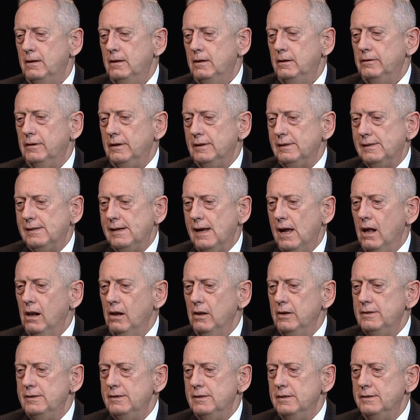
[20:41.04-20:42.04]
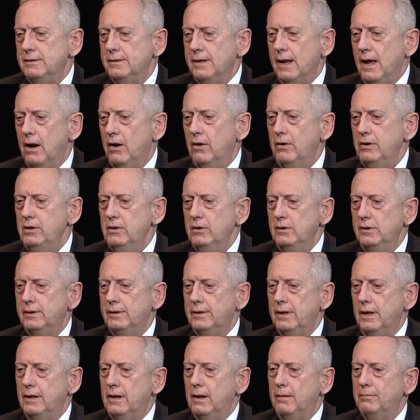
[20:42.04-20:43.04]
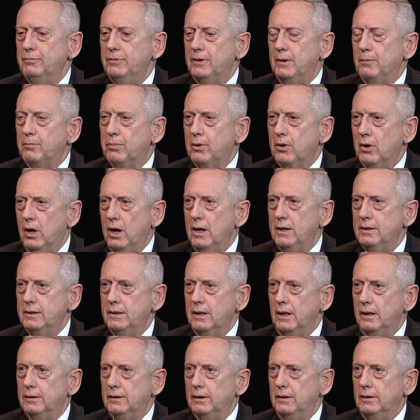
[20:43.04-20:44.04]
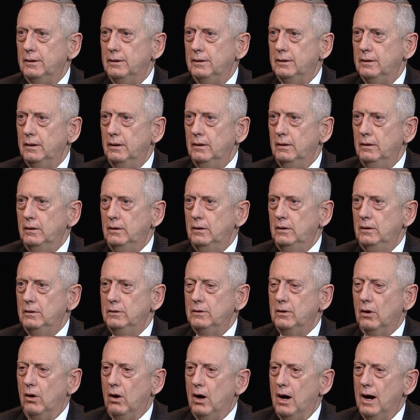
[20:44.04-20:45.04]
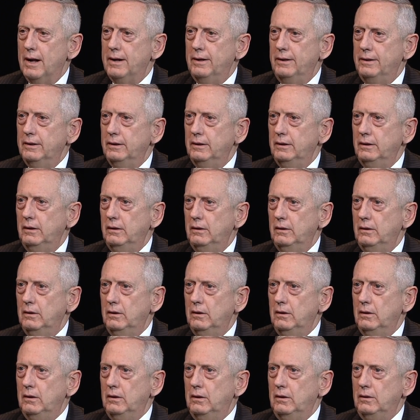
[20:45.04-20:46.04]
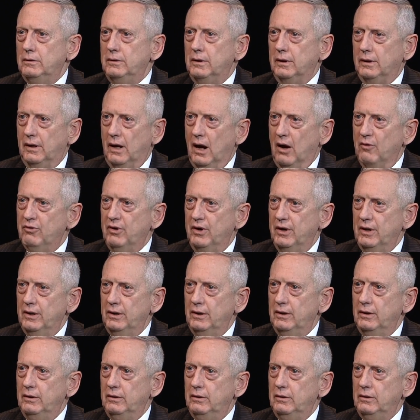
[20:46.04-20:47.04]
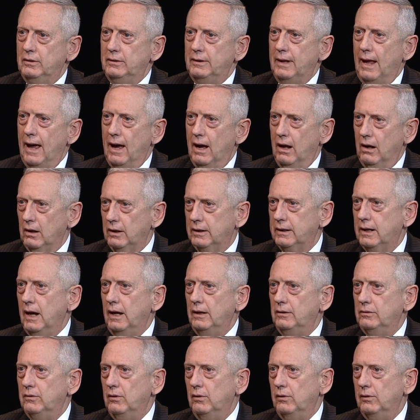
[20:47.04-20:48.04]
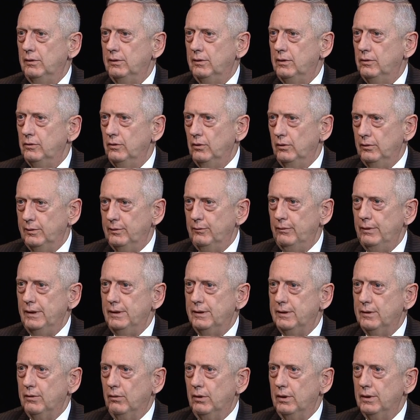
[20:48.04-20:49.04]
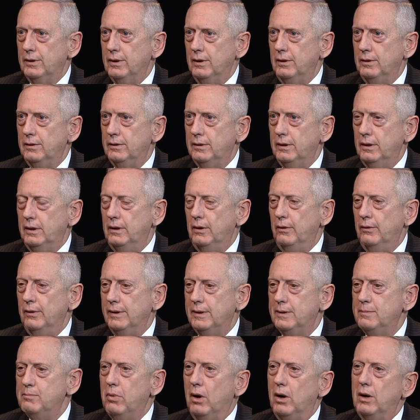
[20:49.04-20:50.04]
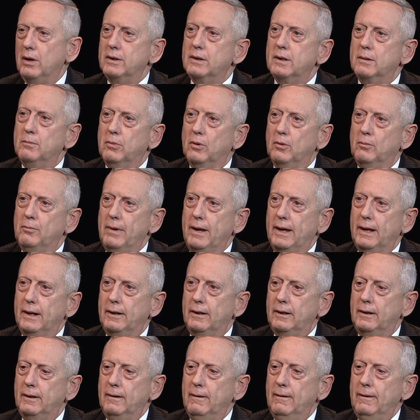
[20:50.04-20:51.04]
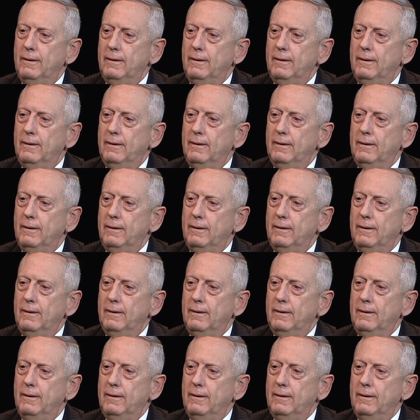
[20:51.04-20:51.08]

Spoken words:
The challenge is, how do you set up the processes to audit it, to govern it, to allocate those resources in a responsible manner?